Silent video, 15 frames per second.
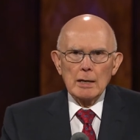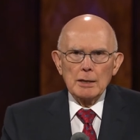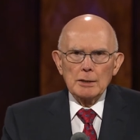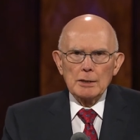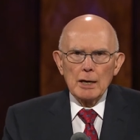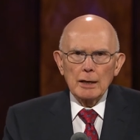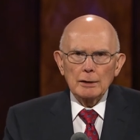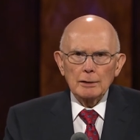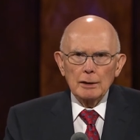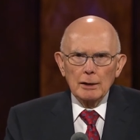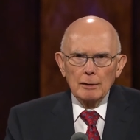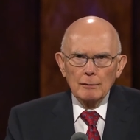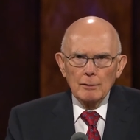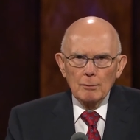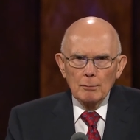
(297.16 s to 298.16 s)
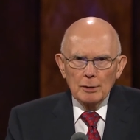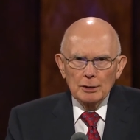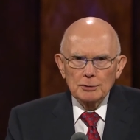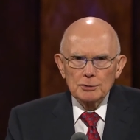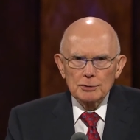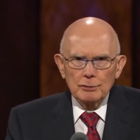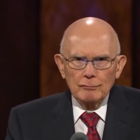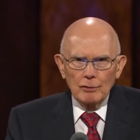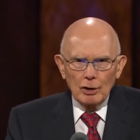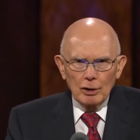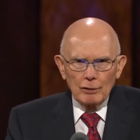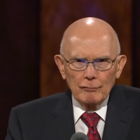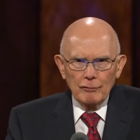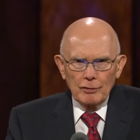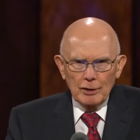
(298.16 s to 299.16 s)
Yet, in the midst of
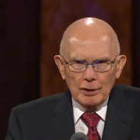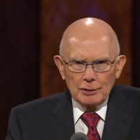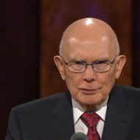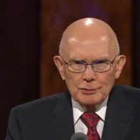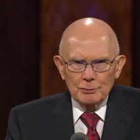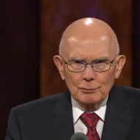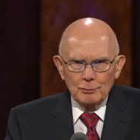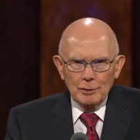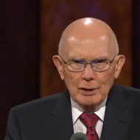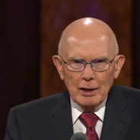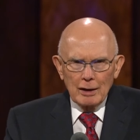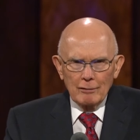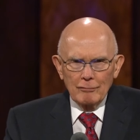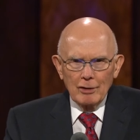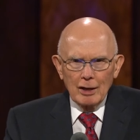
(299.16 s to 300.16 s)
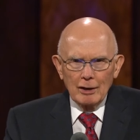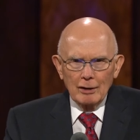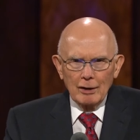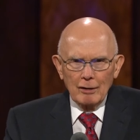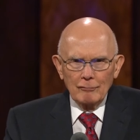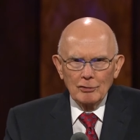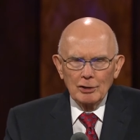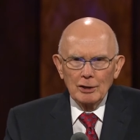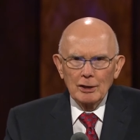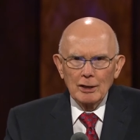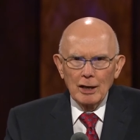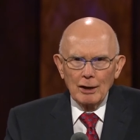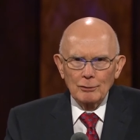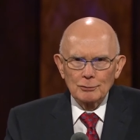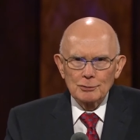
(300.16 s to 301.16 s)
all of this, we have that heavenly
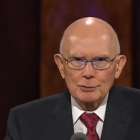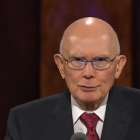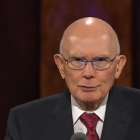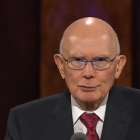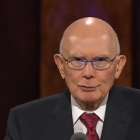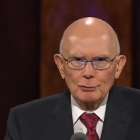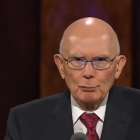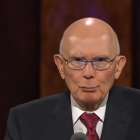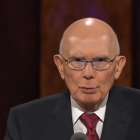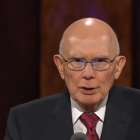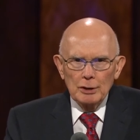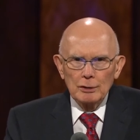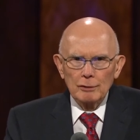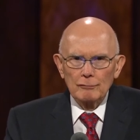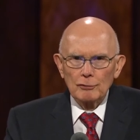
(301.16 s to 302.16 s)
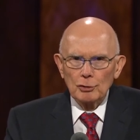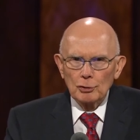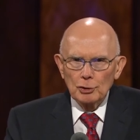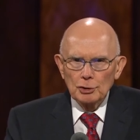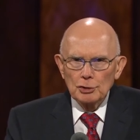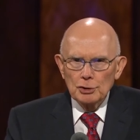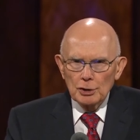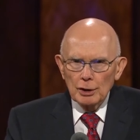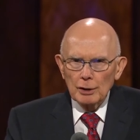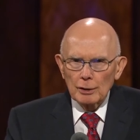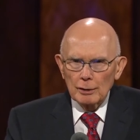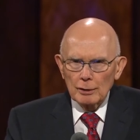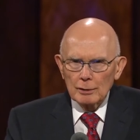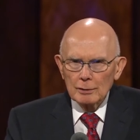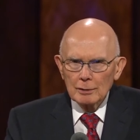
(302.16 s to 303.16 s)
counsel to be of good
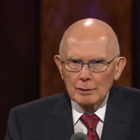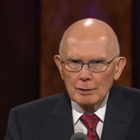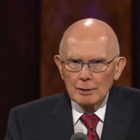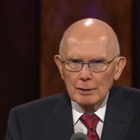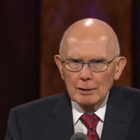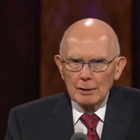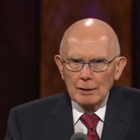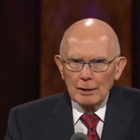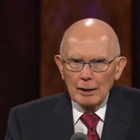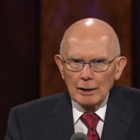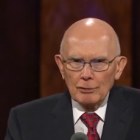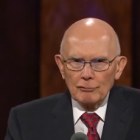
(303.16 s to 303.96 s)
cheer and to